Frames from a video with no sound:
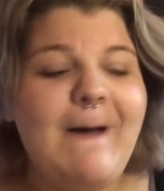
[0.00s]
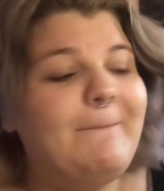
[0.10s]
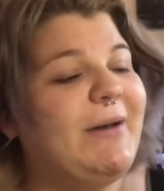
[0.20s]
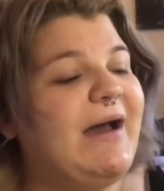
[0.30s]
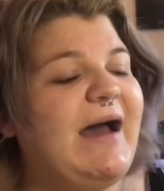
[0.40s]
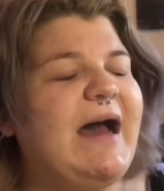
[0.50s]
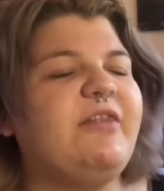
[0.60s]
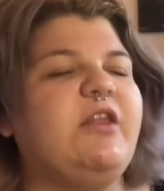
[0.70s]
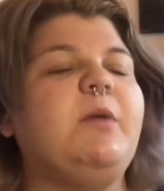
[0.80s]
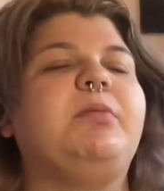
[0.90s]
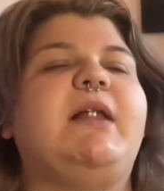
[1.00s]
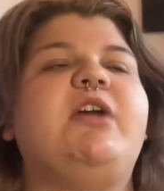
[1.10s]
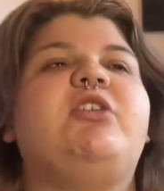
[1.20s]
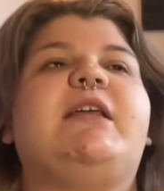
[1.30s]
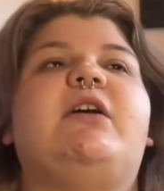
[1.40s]
But their
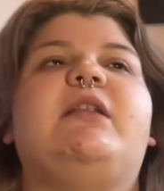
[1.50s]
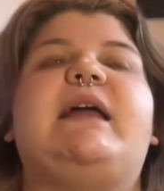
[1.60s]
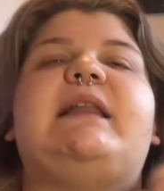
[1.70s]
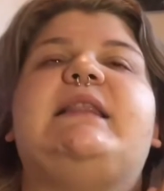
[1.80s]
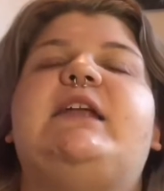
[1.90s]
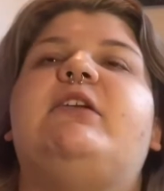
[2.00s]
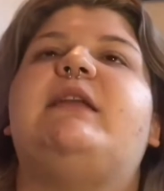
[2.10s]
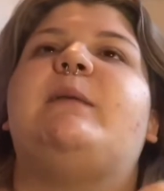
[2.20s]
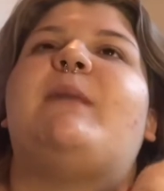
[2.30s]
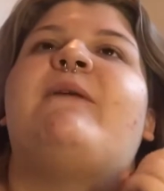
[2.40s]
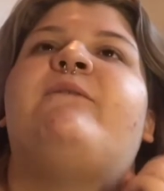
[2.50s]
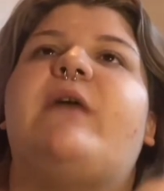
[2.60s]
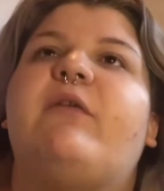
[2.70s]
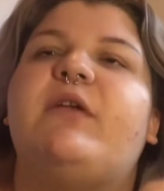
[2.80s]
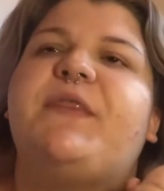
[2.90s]
blushes are like literally my
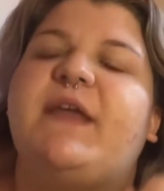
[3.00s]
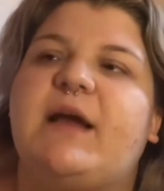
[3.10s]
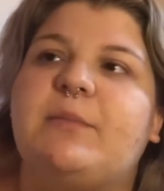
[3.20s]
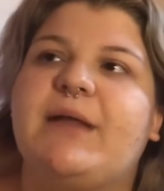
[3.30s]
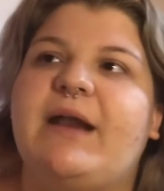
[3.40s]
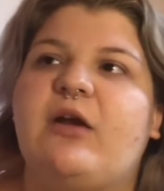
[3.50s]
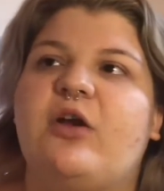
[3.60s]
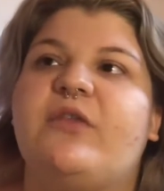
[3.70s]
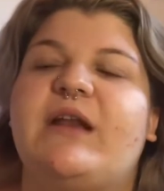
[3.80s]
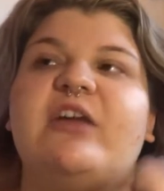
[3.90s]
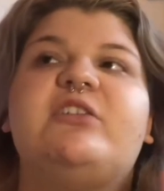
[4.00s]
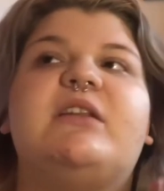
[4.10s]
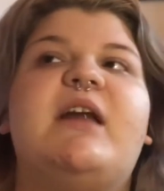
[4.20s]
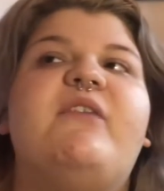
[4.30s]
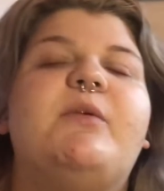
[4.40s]
favorite thing on planet Earth, and I used to
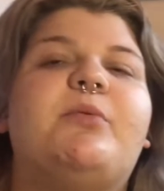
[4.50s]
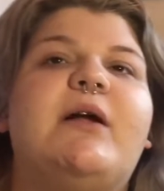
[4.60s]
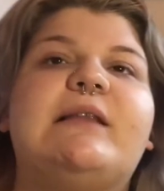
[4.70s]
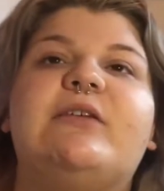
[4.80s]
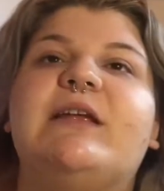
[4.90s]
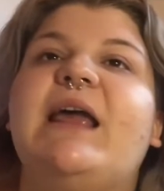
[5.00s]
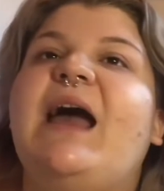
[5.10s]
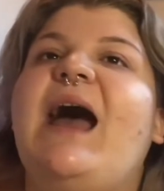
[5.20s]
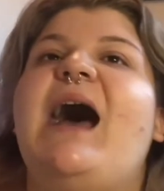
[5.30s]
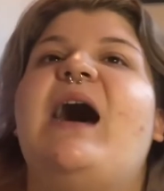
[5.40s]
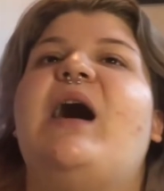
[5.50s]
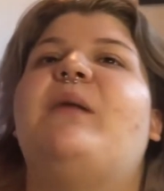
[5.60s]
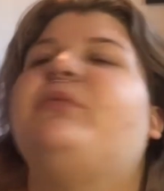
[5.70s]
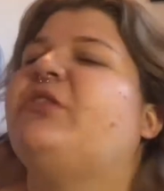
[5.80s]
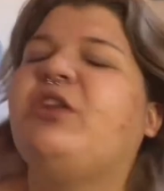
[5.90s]
love the bronzers. Um,
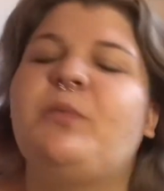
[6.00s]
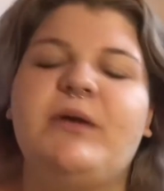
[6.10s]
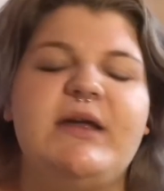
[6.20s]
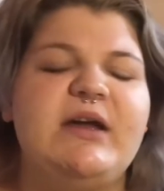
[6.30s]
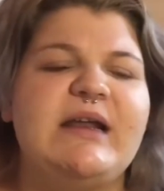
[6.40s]
they're still pretty good.